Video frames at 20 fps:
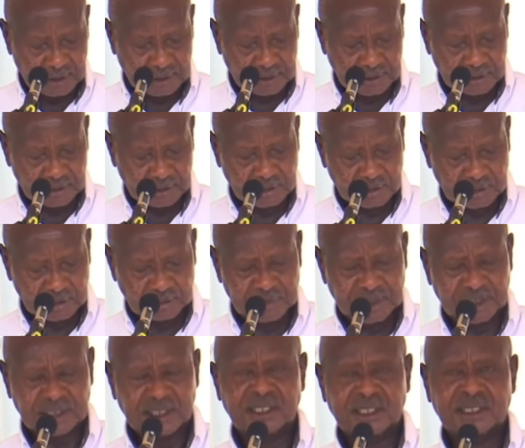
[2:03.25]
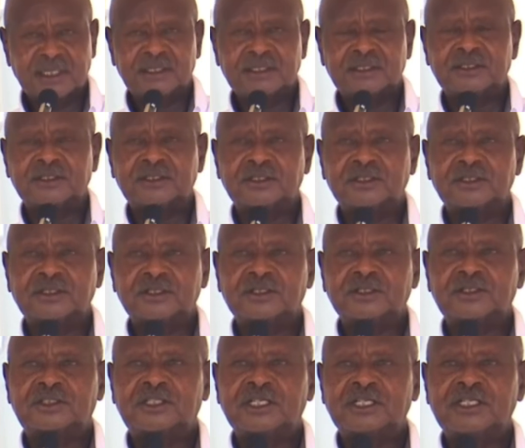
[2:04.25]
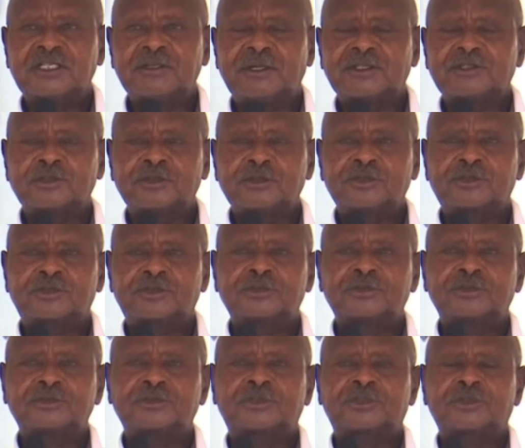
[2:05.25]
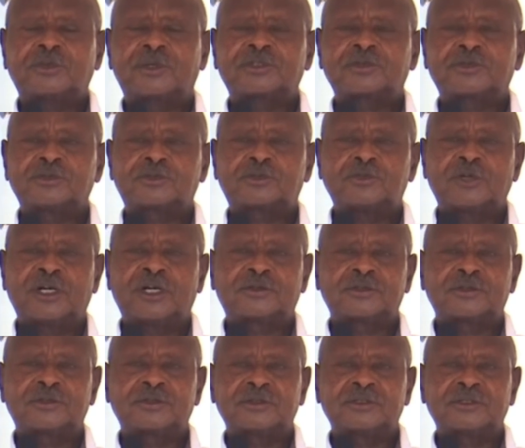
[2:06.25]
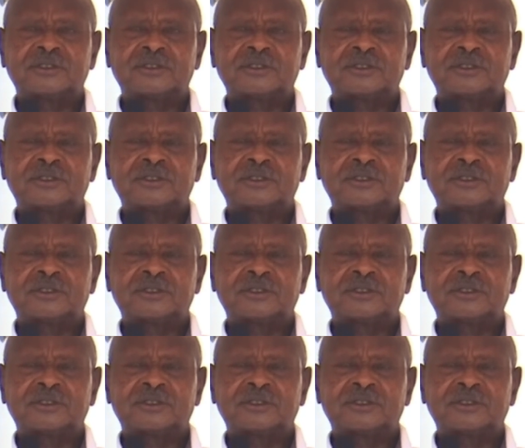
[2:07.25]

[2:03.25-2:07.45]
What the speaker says: Rebecca said she was going to work on